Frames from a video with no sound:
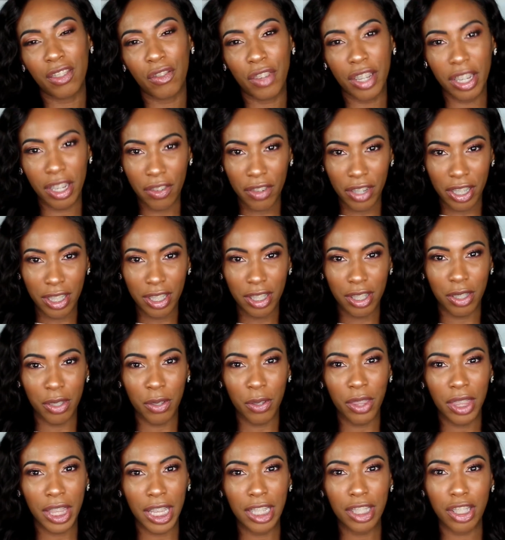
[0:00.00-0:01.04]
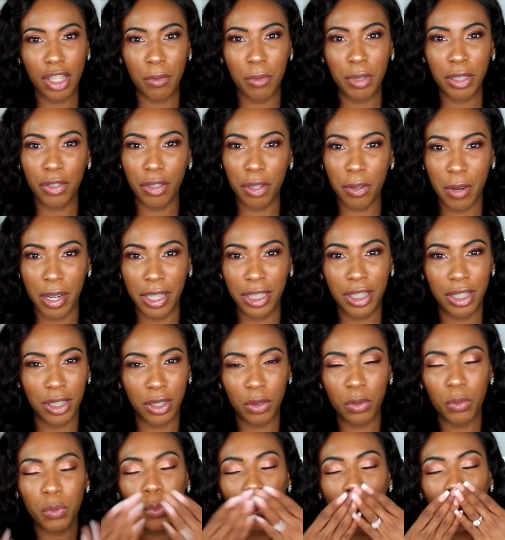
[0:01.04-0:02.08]
very, very soon. Thanks so much for
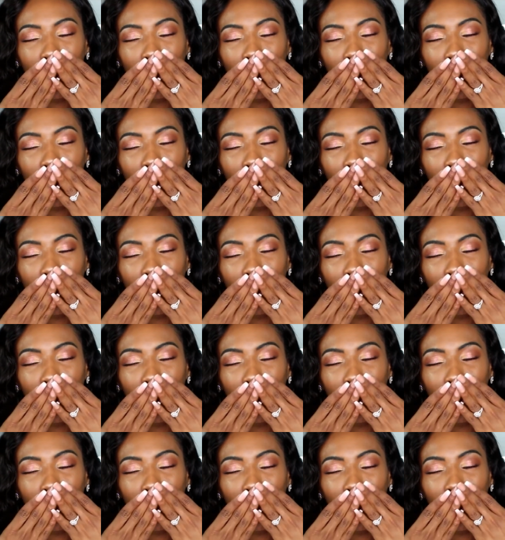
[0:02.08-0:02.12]
watching.